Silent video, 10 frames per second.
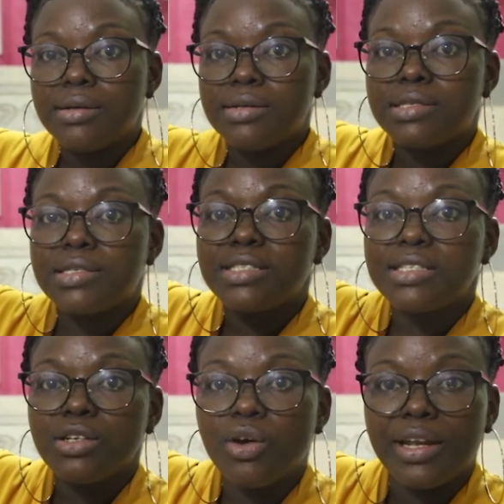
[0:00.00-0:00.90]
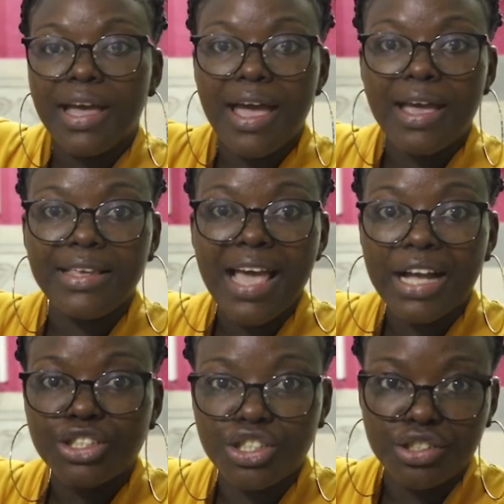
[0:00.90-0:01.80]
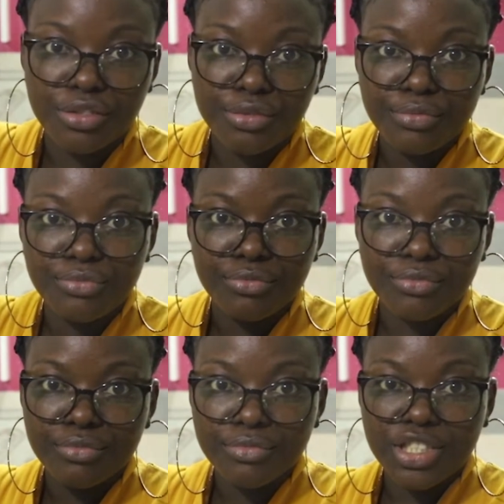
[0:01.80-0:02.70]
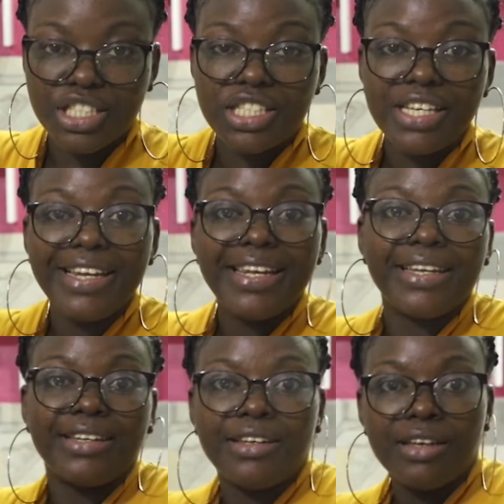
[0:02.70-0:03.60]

sitting on a yacht, chilling